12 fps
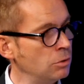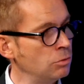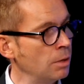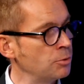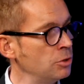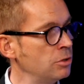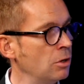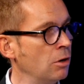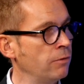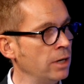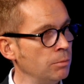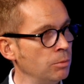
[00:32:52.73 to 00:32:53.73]
two options are
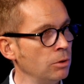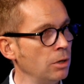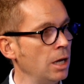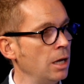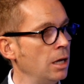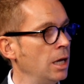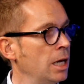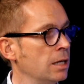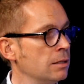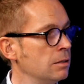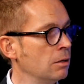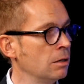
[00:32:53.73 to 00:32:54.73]
available,
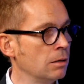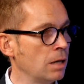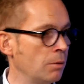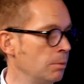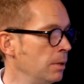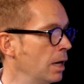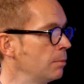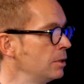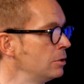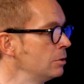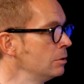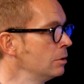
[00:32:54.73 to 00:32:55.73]
and I would be happy
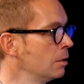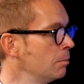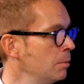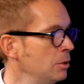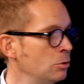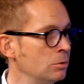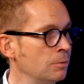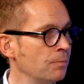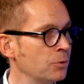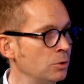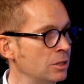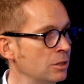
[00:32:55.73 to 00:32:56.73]
to maybe to
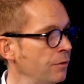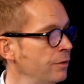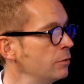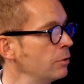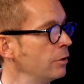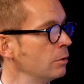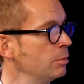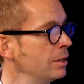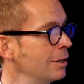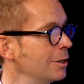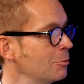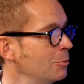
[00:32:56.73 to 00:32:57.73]
discuss this further with
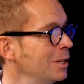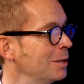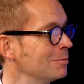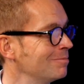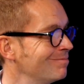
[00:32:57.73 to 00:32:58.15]
them.